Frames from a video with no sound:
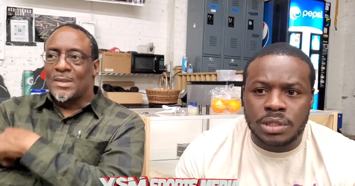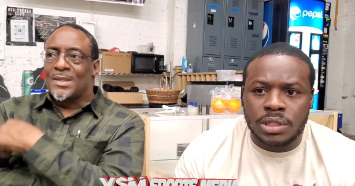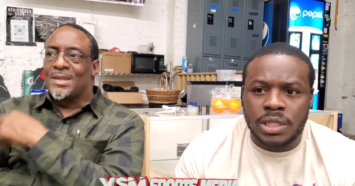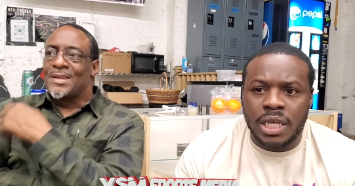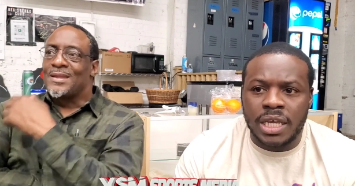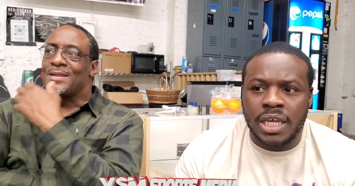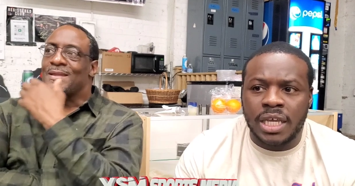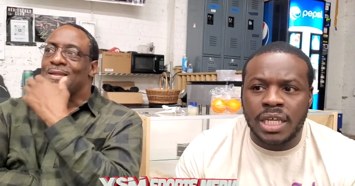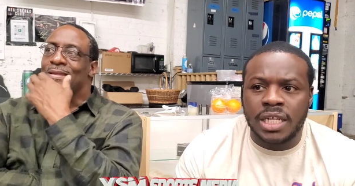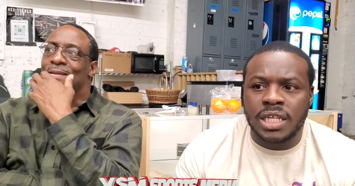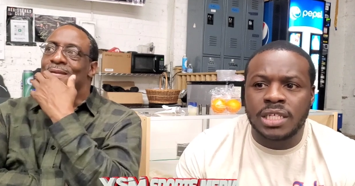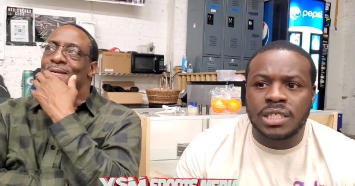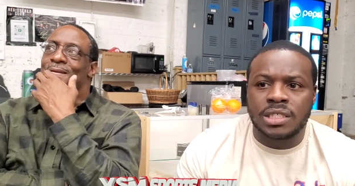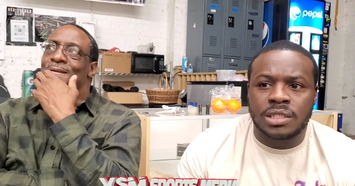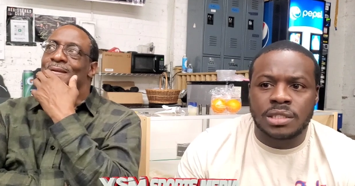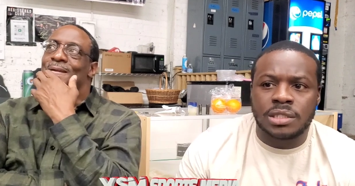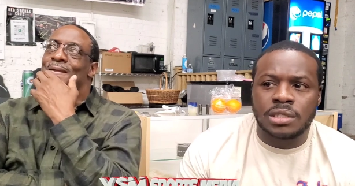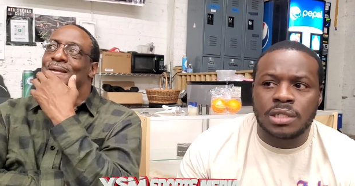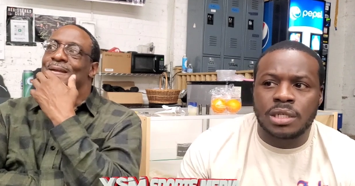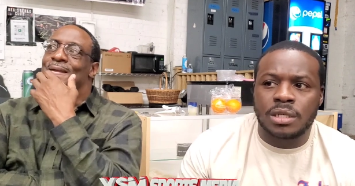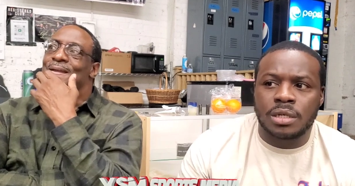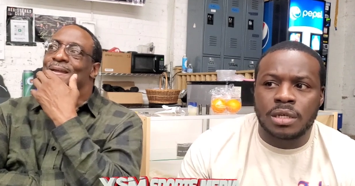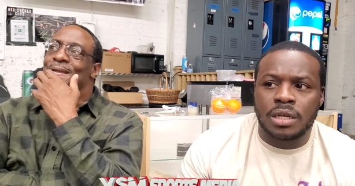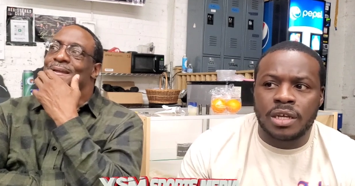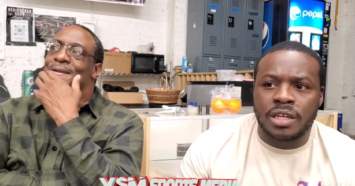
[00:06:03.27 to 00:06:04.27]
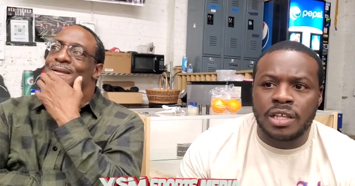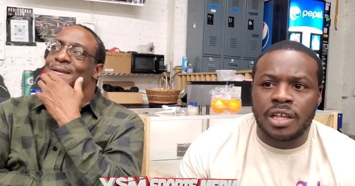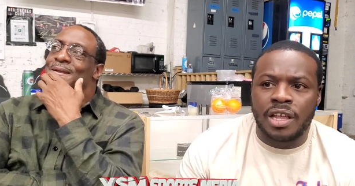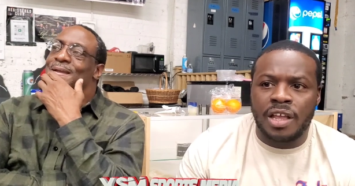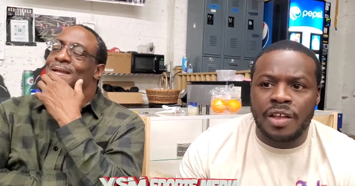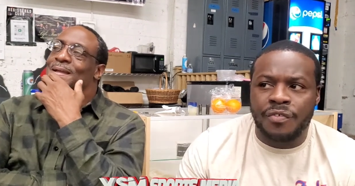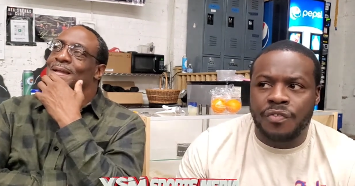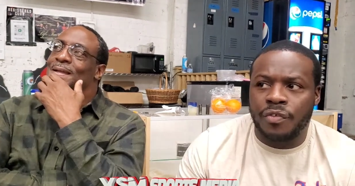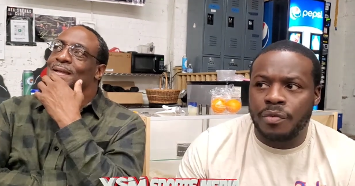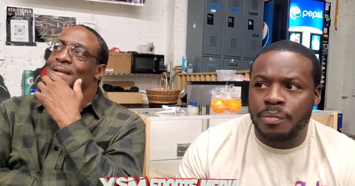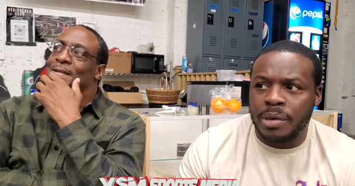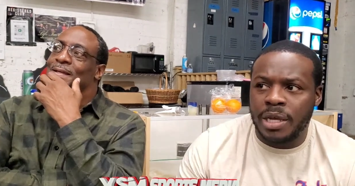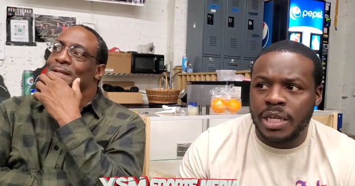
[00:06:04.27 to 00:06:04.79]
Speaker 1: take in the, uh, the
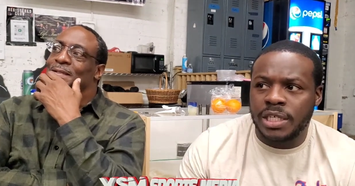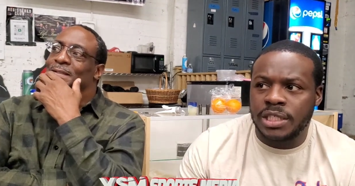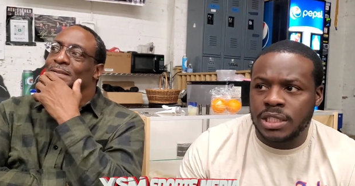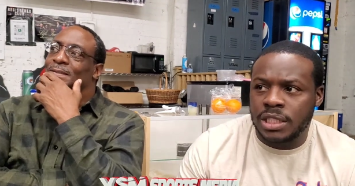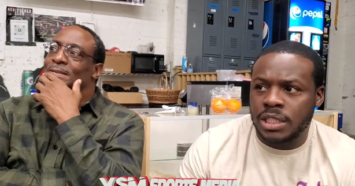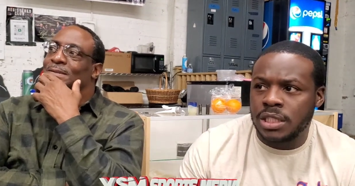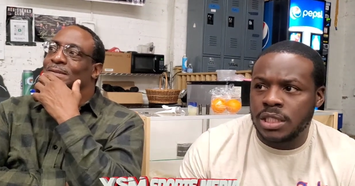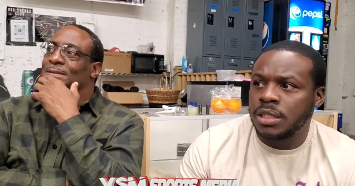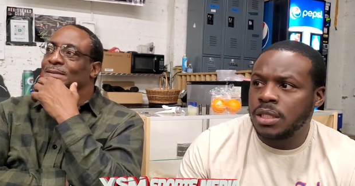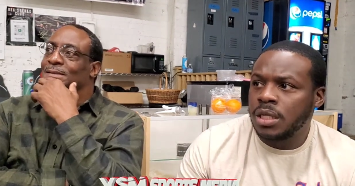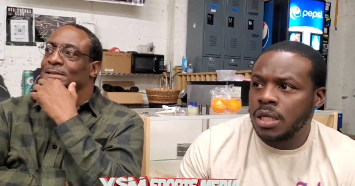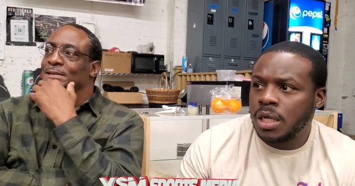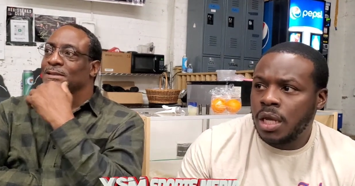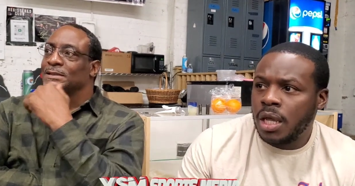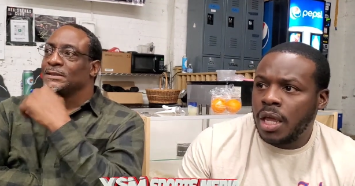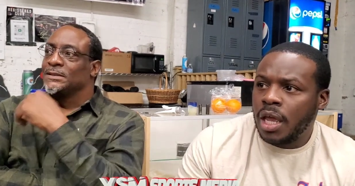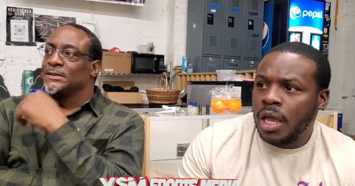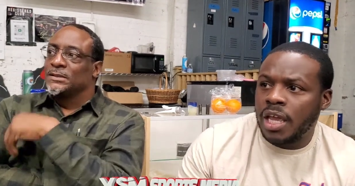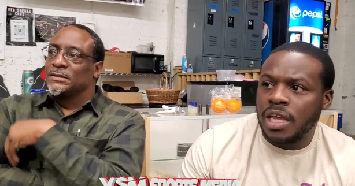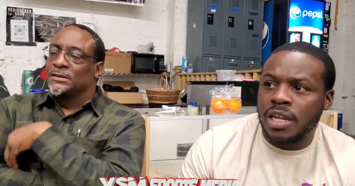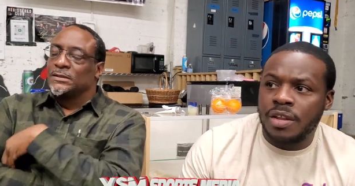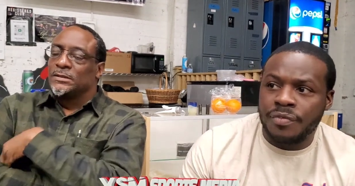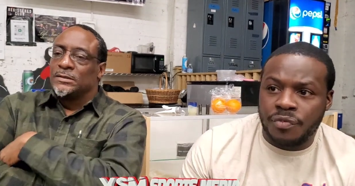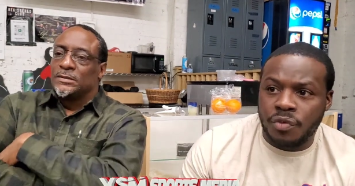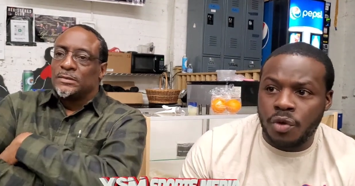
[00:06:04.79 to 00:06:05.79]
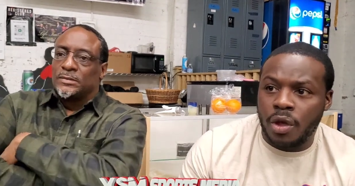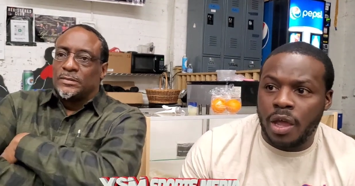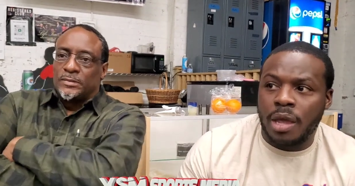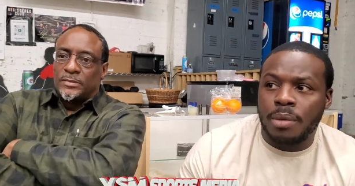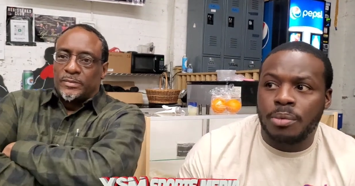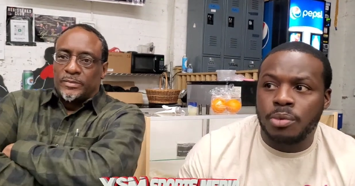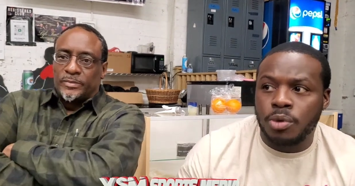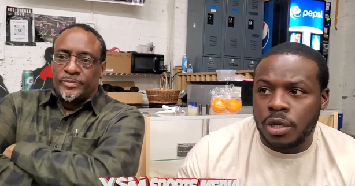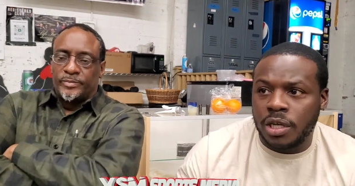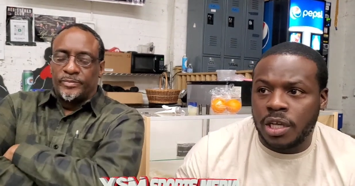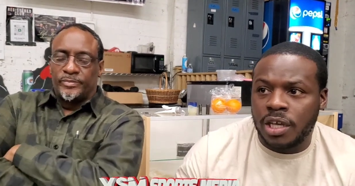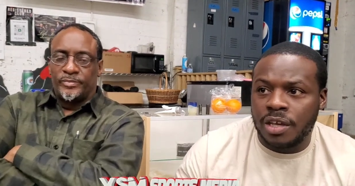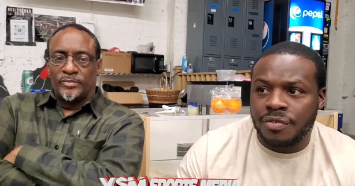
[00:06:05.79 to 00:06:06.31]
information, and if you're
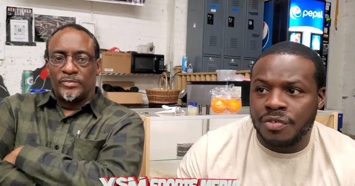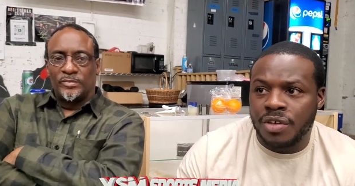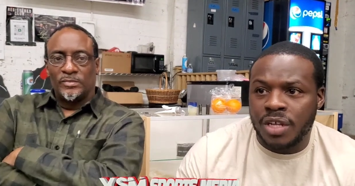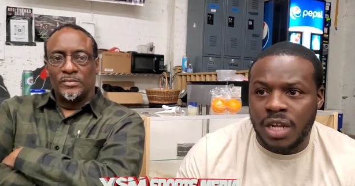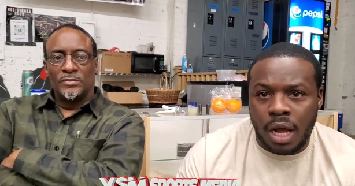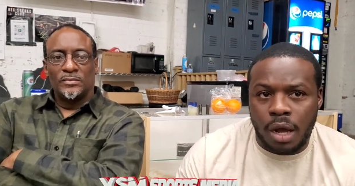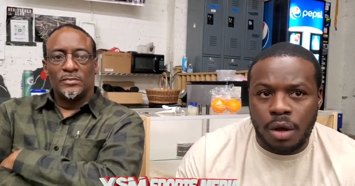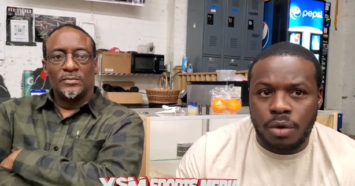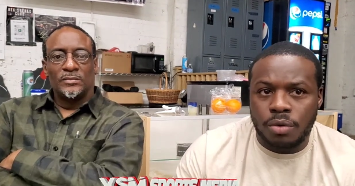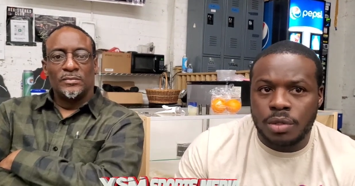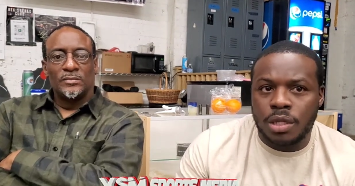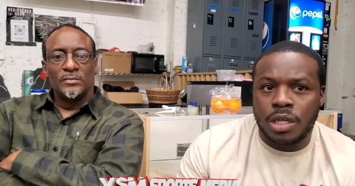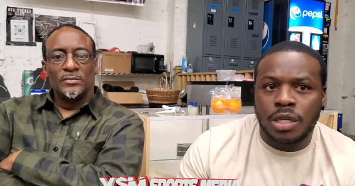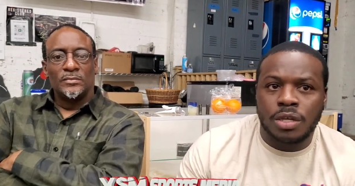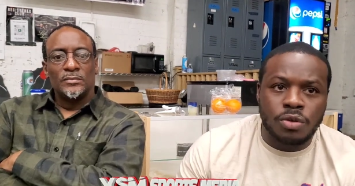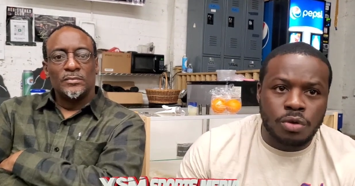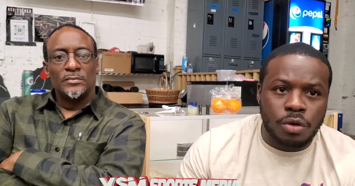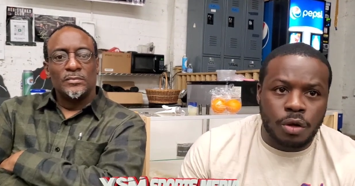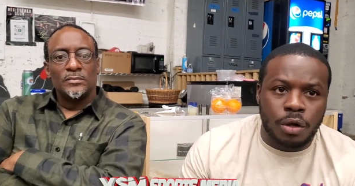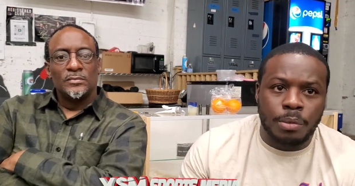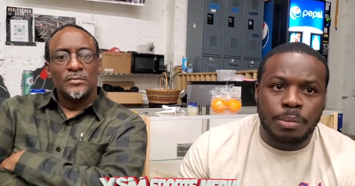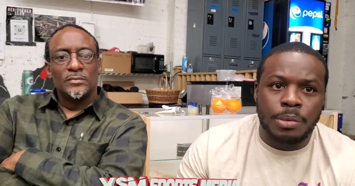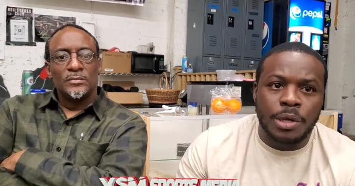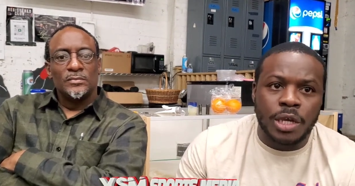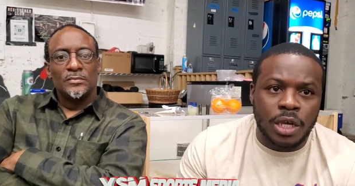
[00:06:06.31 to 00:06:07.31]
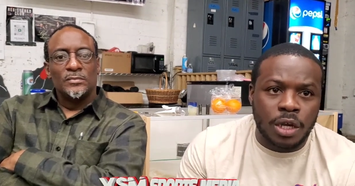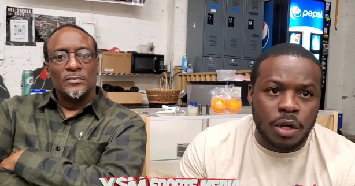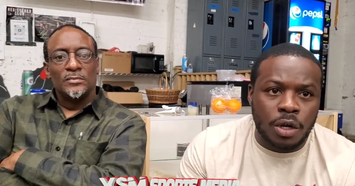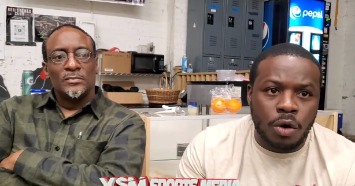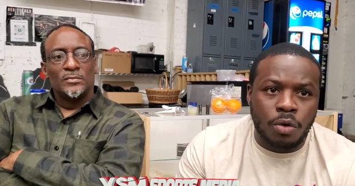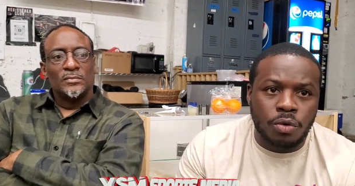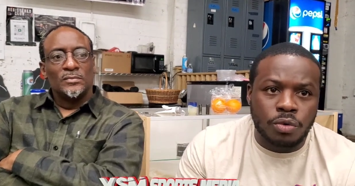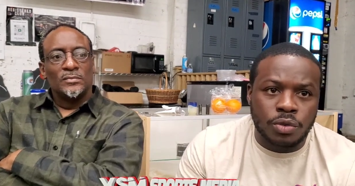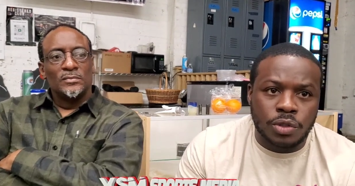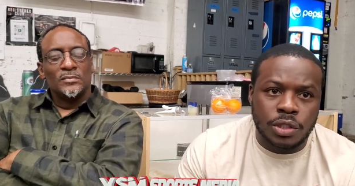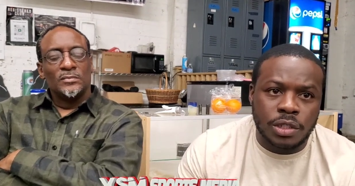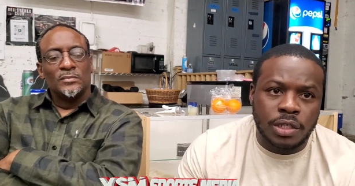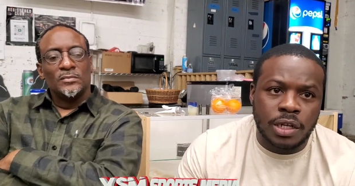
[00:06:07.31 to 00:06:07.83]
able to give it out, then you could be a
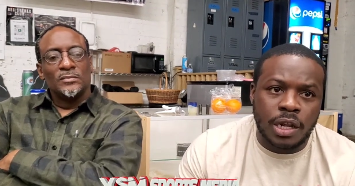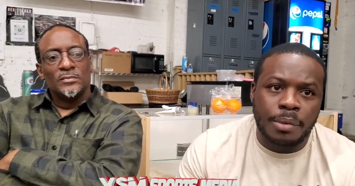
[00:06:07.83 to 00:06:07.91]
coach.